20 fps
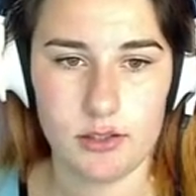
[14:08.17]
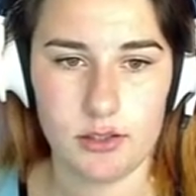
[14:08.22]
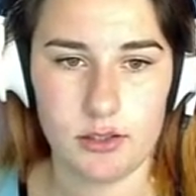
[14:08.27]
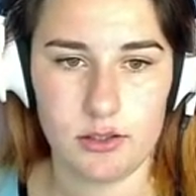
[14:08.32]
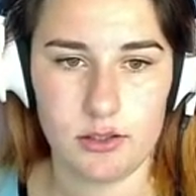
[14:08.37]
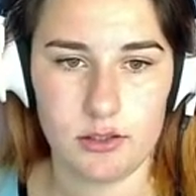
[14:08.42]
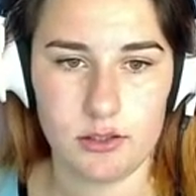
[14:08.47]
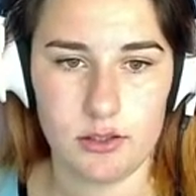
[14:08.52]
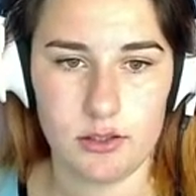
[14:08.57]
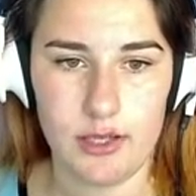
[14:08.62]

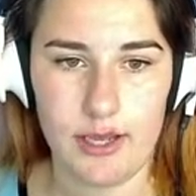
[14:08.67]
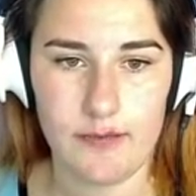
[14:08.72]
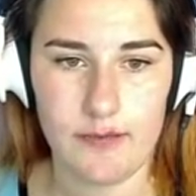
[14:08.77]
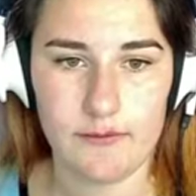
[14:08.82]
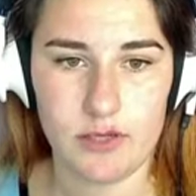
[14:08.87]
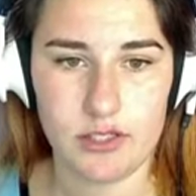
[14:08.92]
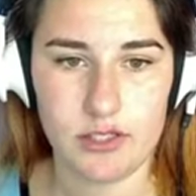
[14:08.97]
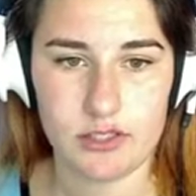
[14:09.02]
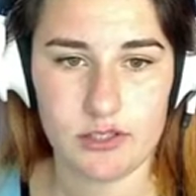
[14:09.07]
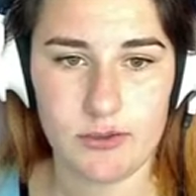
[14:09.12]
I forgot to do
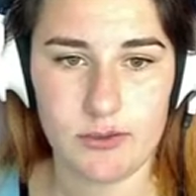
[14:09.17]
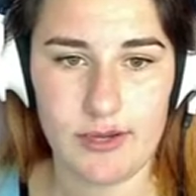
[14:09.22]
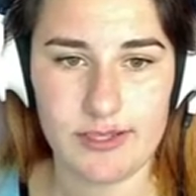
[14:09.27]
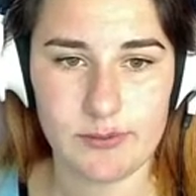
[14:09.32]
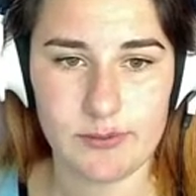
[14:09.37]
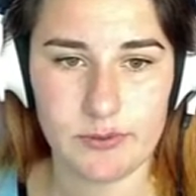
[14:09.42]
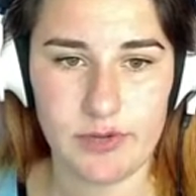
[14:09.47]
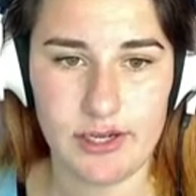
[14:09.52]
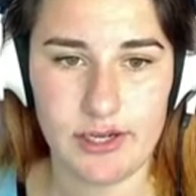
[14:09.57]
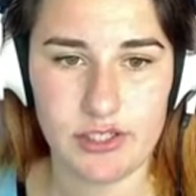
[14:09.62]

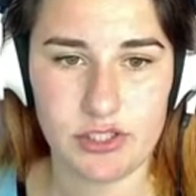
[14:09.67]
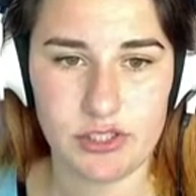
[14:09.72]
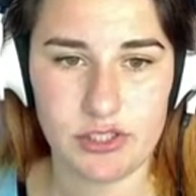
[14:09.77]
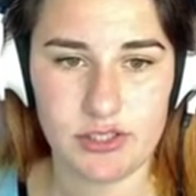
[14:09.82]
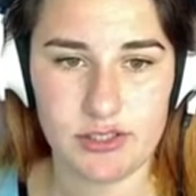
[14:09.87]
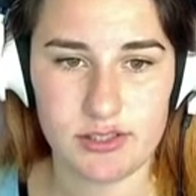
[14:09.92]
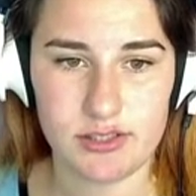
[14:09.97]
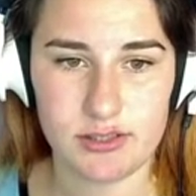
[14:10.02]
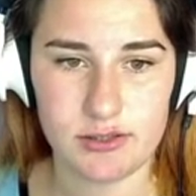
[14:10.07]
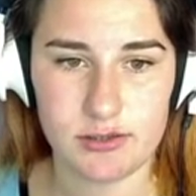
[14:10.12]
aspirations and
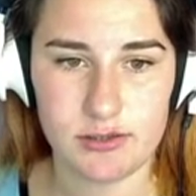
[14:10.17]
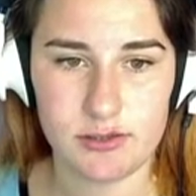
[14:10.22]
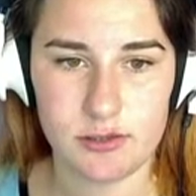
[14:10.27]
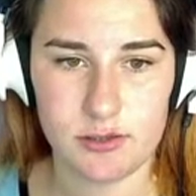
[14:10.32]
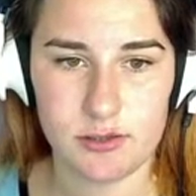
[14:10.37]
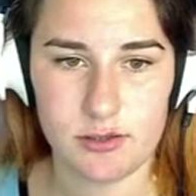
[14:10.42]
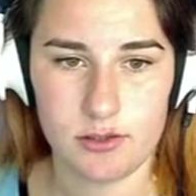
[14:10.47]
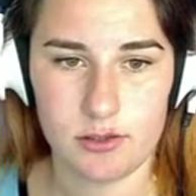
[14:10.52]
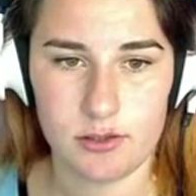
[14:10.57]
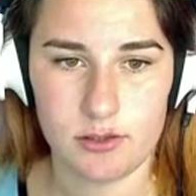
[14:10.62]

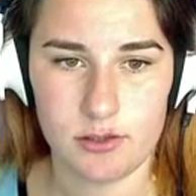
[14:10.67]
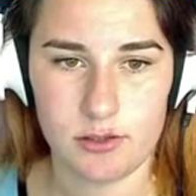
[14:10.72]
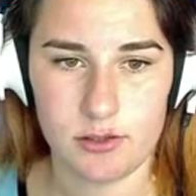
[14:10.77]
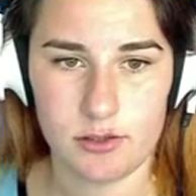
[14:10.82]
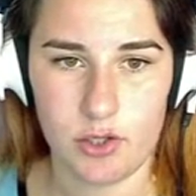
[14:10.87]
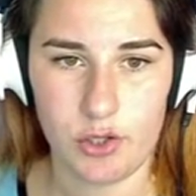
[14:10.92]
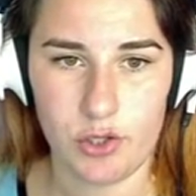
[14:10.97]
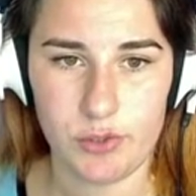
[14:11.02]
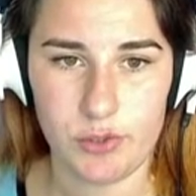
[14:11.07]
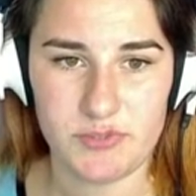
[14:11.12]
hopes
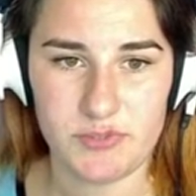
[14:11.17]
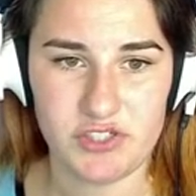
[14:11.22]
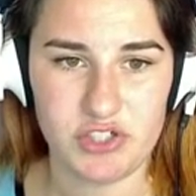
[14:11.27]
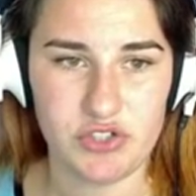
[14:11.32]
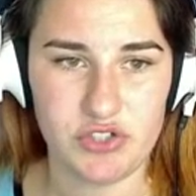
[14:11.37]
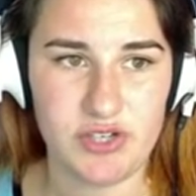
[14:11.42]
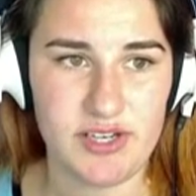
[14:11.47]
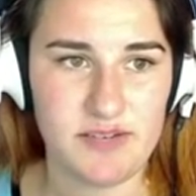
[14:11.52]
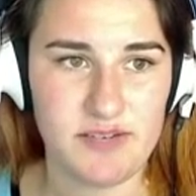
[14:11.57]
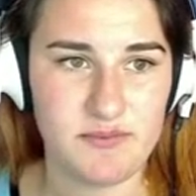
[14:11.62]
and dreams
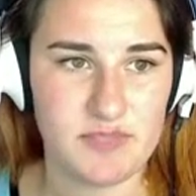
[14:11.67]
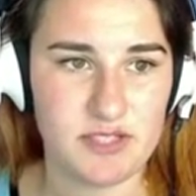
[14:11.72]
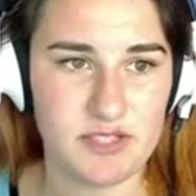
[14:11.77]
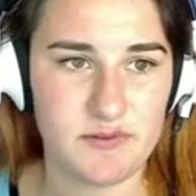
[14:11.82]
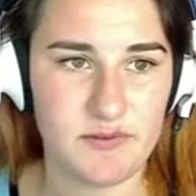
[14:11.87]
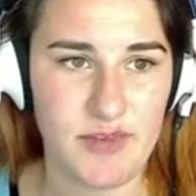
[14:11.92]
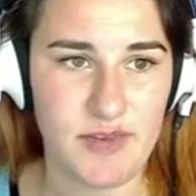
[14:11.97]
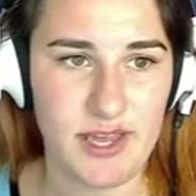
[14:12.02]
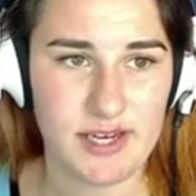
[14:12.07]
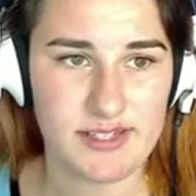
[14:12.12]
and
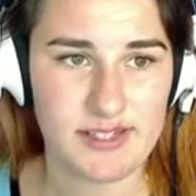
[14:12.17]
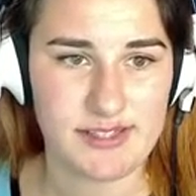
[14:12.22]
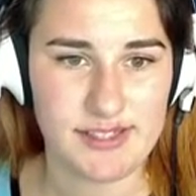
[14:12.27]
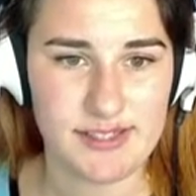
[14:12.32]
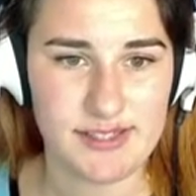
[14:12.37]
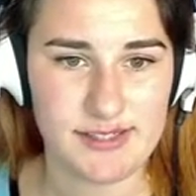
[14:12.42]
fantasies.